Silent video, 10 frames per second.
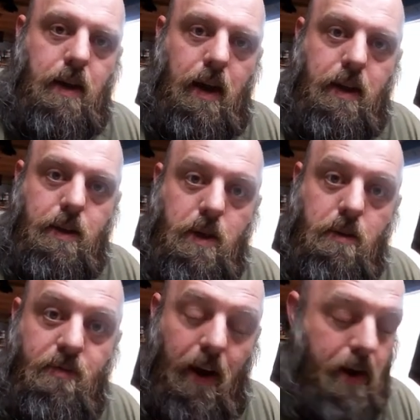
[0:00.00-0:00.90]
I ended
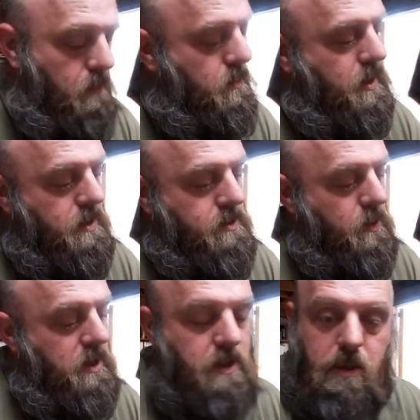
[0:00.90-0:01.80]
up fighting because
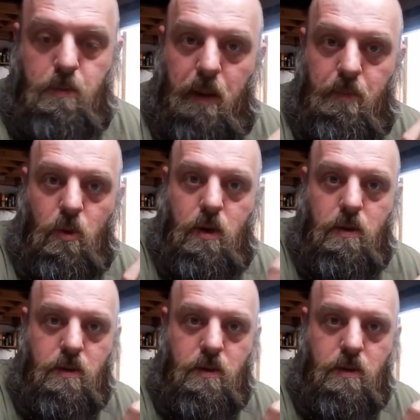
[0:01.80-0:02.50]
originally the paperwork